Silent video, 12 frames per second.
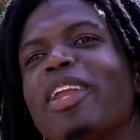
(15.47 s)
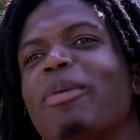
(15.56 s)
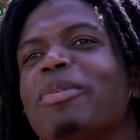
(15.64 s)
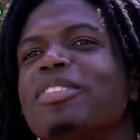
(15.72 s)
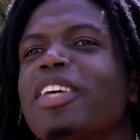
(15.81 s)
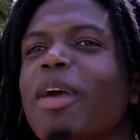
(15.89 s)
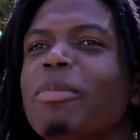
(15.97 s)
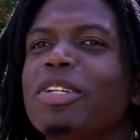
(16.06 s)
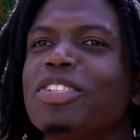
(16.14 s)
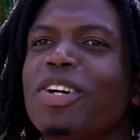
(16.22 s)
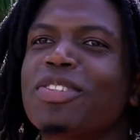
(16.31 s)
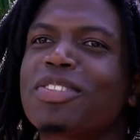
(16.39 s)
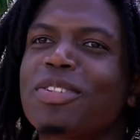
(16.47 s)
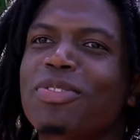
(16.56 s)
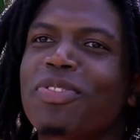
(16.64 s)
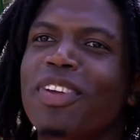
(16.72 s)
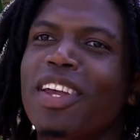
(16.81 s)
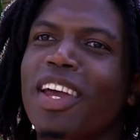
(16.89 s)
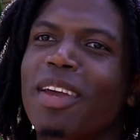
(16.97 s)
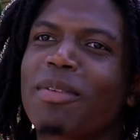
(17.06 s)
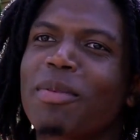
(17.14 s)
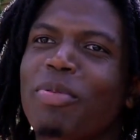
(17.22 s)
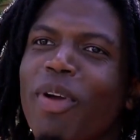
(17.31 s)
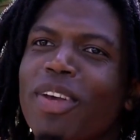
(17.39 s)
name is Kemy Joseph, and I am
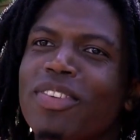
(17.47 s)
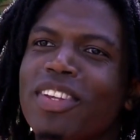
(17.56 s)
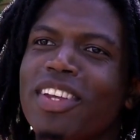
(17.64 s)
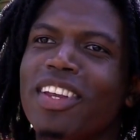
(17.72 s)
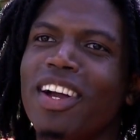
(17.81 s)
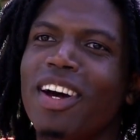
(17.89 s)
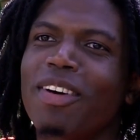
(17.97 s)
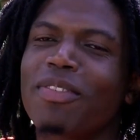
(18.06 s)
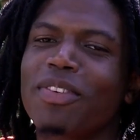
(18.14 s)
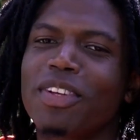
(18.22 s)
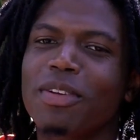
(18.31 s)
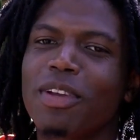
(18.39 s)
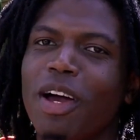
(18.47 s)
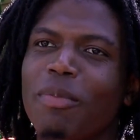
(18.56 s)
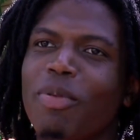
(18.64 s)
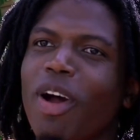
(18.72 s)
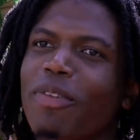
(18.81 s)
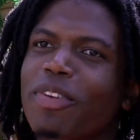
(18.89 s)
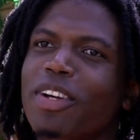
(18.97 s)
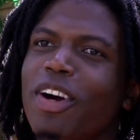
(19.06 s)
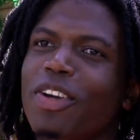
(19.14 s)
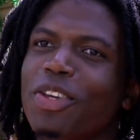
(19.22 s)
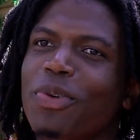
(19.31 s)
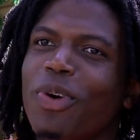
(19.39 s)
the president of a nonprofit
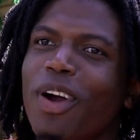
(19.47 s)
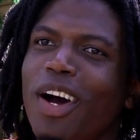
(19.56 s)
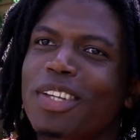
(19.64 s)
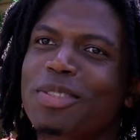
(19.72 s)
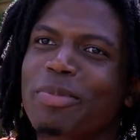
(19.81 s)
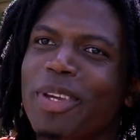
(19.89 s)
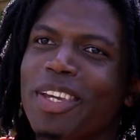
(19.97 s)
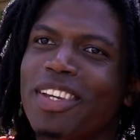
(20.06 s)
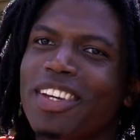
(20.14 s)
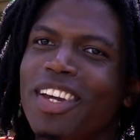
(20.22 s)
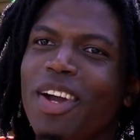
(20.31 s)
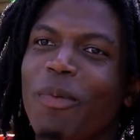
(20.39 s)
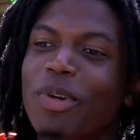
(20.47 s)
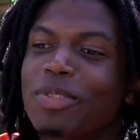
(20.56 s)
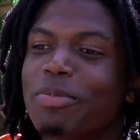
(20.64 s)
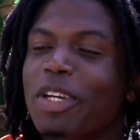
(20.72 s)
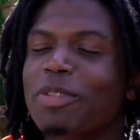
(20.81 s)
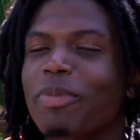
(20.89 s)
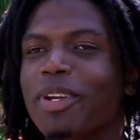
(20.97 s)
called You Are Awesome Inc which makes